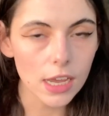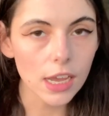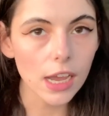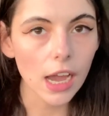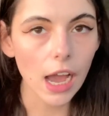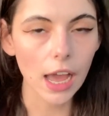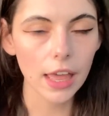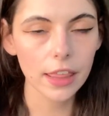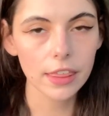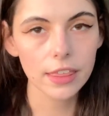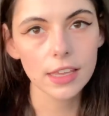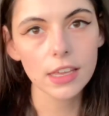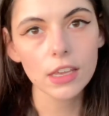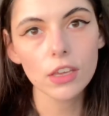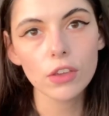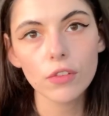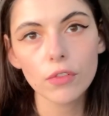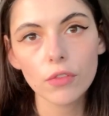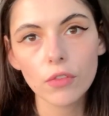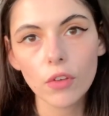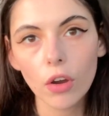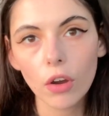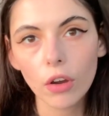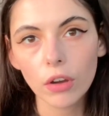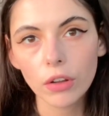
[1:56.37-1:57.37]
I think you've
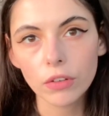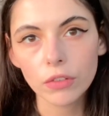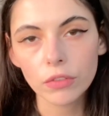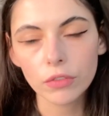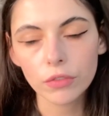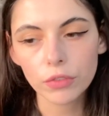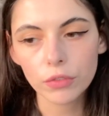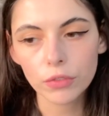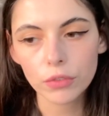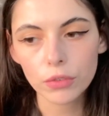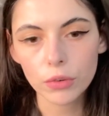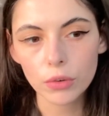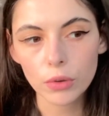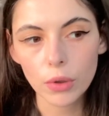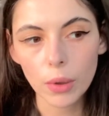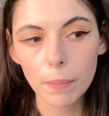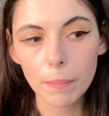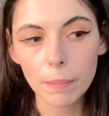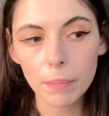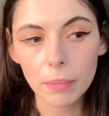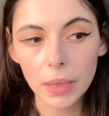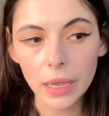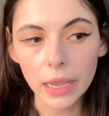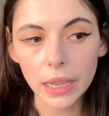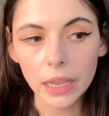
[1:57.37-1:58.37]
gone through a
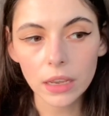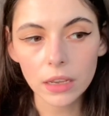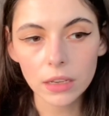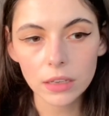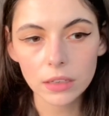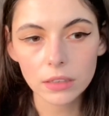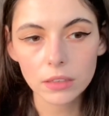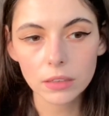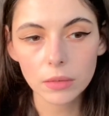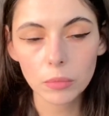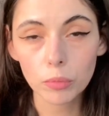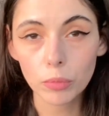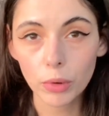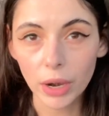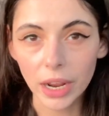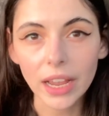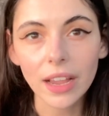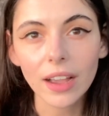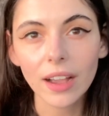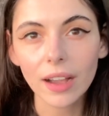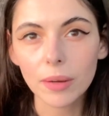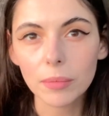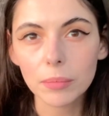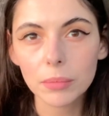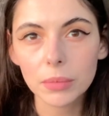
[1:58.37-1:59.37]
big breakup.